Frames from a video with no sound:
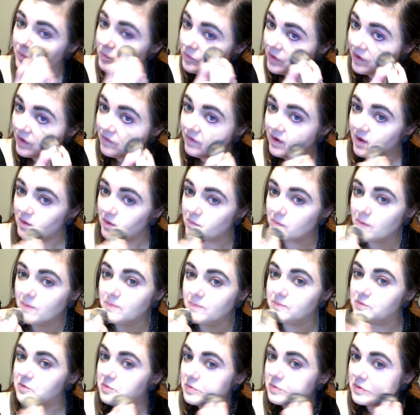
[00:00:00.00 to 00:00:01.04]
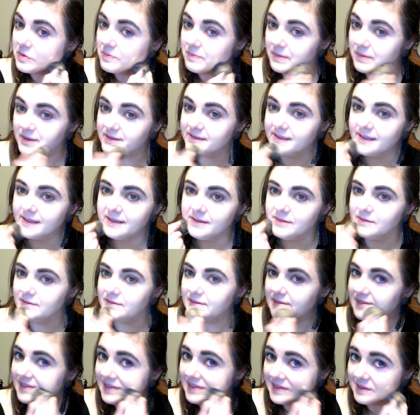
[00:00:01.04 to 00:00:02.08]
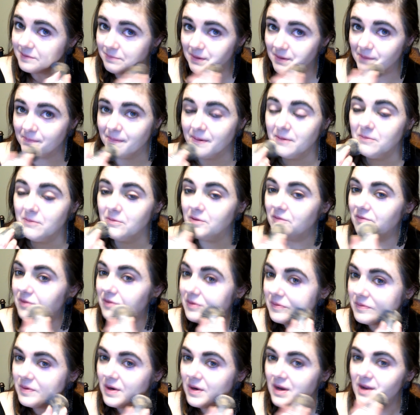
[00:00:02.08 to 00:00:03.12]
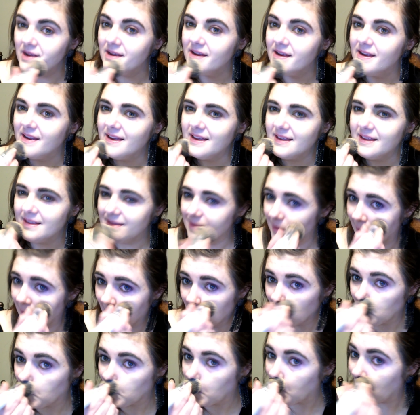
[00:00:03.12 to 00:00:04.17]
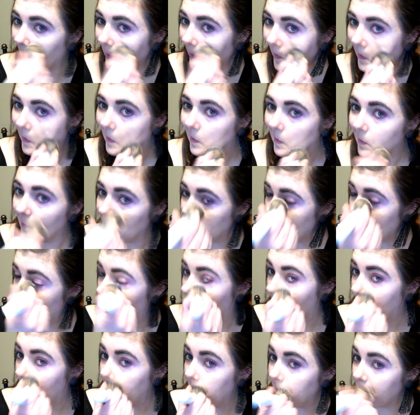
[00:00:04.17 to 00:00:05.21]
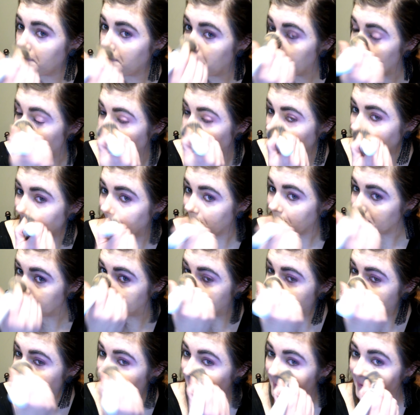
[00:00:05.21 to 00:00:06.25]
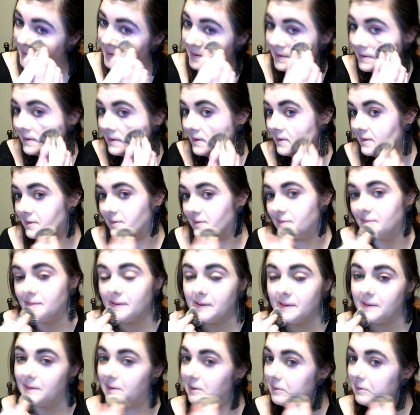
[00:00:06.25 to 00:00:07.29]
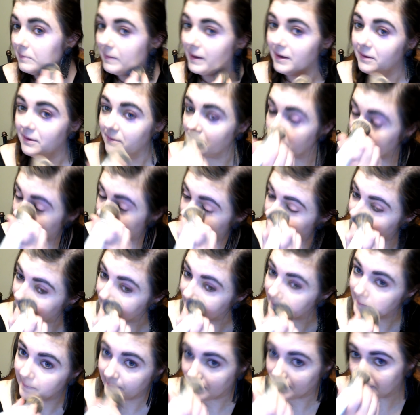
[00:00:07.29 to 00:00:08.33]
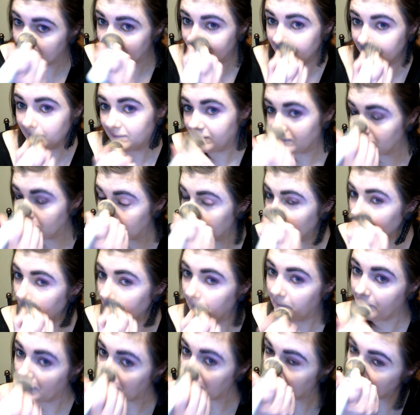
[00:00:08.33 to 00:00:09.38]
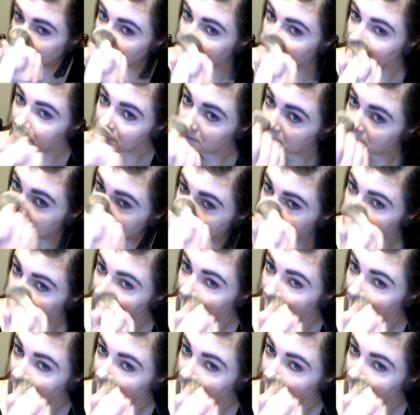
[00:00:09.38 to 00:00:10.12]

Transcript: I've had problems with my sound because my microphone, like, the battery went out, and so then I had to go get a new battery, and it's just been a pain in the butt.